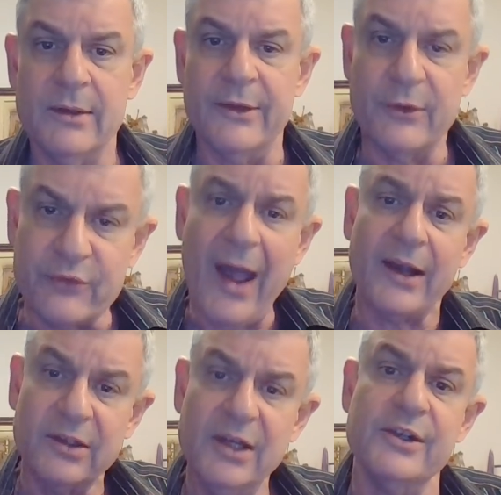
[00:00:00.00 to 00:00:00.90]
The
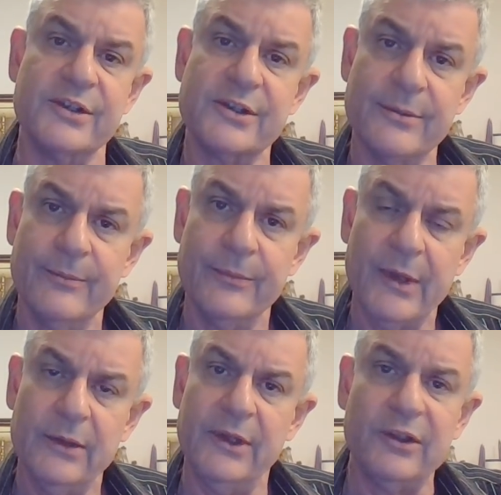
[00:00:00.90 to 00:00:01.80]
fact is
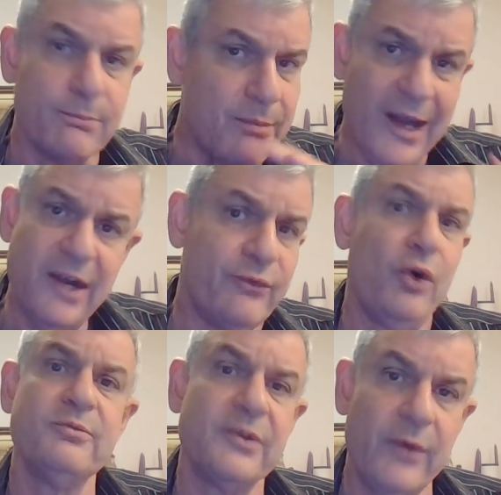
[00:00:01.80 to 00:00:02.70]
that many
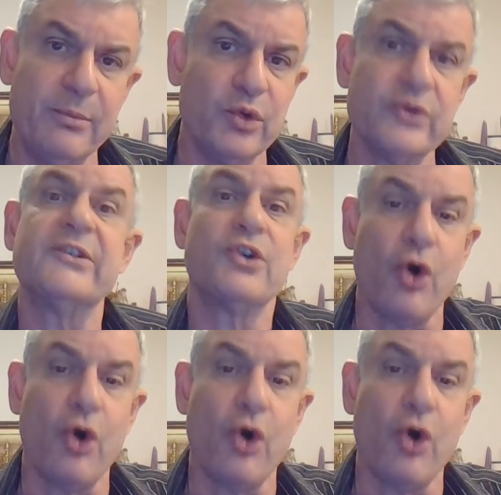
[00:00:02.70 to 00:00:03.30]
forms of abuse